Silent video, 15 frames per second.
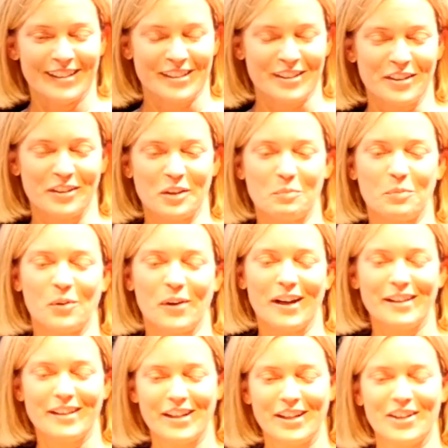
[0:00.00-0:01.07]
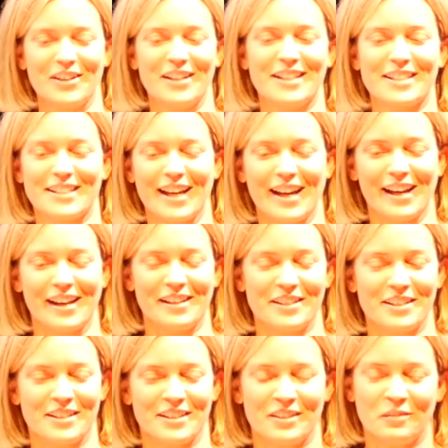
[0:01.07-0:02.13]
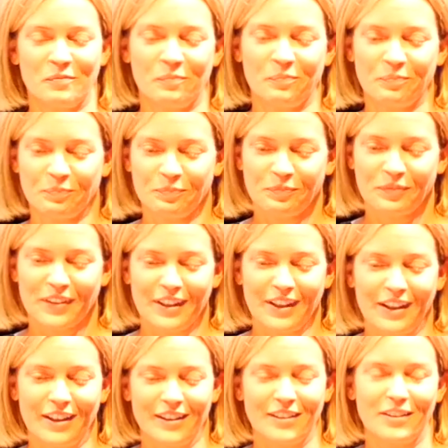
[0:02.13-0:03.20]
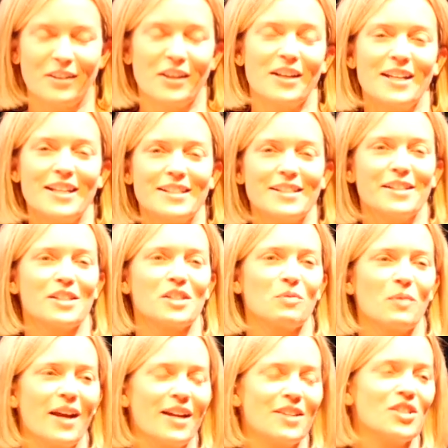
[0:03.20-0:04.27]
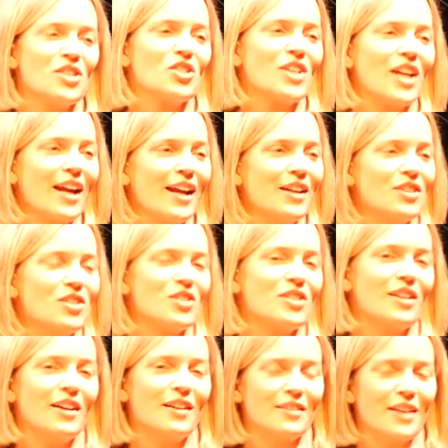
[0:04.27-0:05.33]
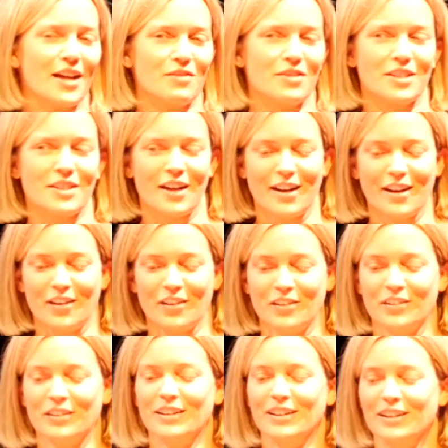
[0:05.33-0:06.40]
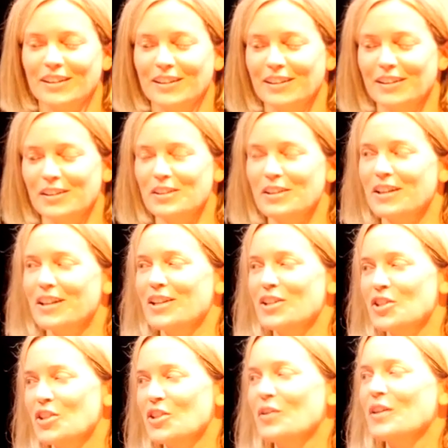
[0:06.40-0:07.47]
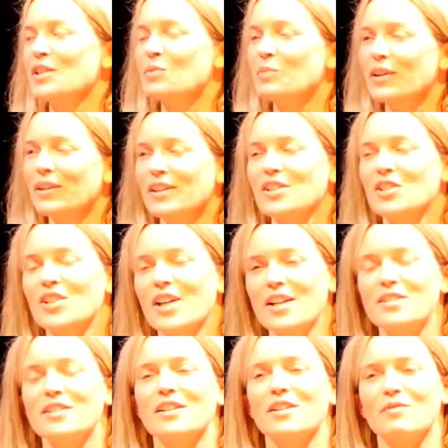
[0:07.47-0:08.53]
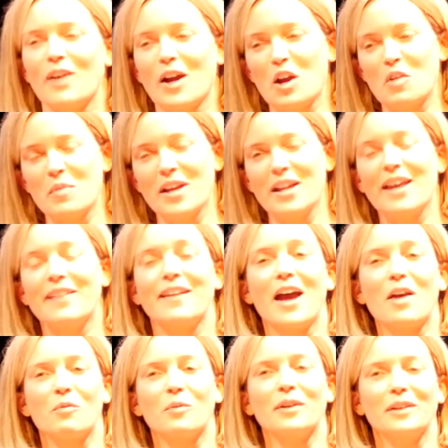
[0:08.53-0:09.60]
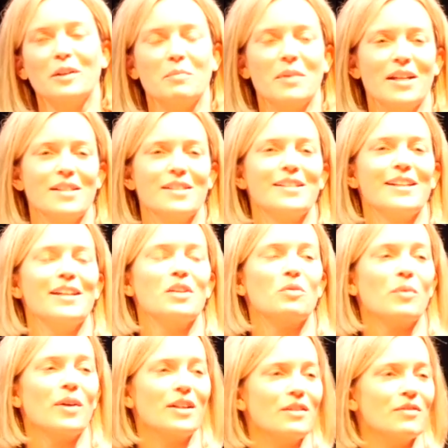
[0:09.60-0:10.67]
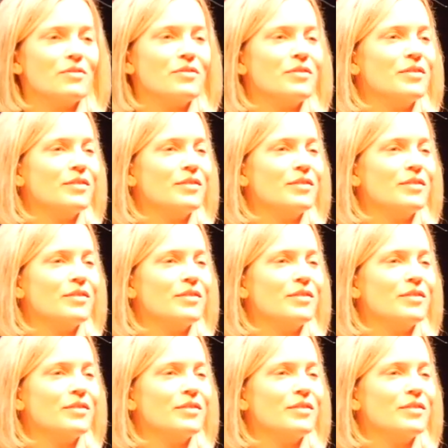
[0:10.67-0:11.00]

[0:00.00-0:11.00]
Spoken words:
so the point here is that the easiest way to change a lifestyle issue is really to change the environment, and that really means getting rid of,